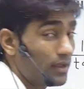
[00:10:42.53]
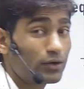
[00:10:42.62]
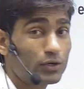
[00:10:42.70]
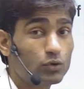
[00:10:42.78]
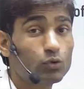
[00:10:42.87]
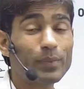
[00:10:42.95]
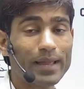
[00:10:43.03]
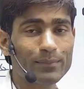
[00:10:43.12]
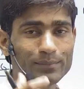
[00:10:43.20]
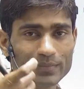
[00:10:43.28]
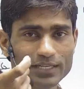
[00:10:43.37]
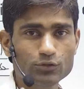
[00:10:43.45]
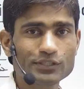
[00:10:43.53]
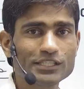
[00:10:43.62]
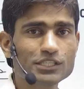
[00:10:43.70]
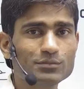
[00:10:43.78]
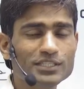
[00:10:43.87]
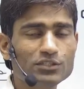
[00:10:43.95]
2 pi into
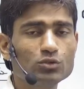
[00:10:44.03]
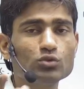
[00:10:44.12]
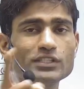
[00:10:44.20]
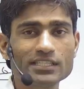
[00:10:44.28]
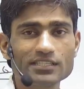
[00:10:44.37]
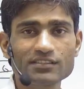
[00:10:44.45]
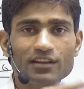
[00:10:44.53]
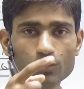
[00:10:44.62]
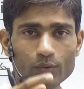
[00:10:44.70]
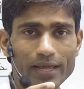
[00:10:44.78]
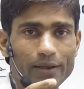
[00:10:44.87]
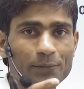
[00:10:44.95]
6 means 2 6 are 12.